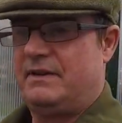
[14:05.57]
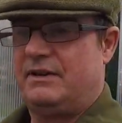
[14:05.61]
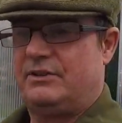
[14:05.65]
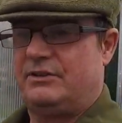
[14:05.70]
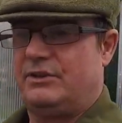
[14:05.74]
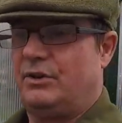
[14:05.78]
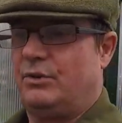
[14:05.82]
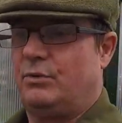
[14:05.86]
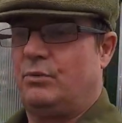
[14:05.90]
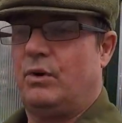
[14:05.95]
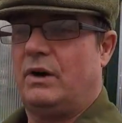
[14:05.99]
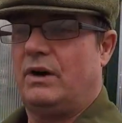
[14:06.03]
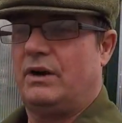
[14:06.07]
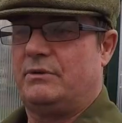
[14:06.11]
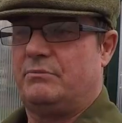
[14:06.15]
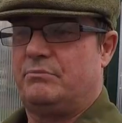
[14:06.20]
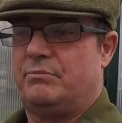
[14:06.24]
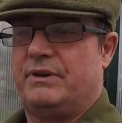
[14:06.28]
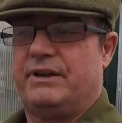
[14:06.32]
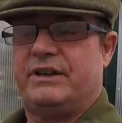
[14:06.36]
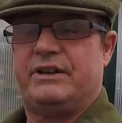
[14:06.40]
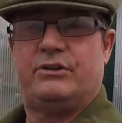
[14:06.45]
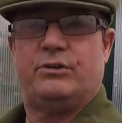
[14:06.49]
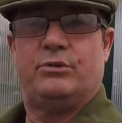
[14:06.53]
Don't know why he'd
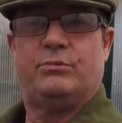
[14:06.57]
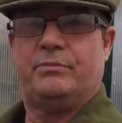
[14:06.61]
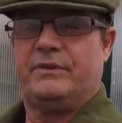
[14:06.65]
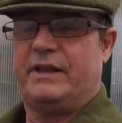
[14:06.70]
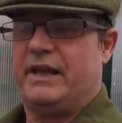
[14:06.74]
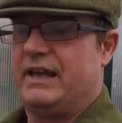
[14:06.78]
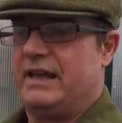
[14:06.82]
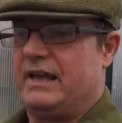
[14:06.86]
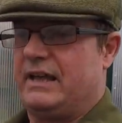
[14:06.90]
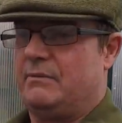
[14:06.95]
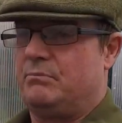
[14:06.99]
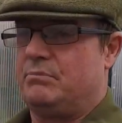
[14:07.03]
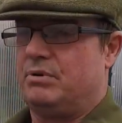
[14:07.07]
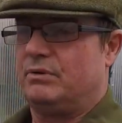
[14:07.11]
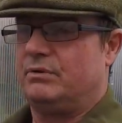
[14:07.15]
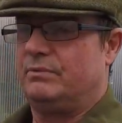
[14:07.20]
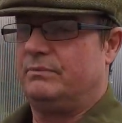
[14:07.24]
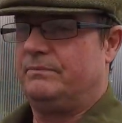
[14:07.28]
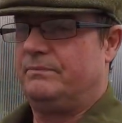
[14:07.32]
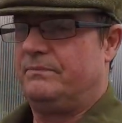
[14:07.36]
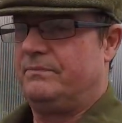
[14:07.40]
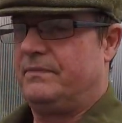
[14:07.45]
bitten up there, but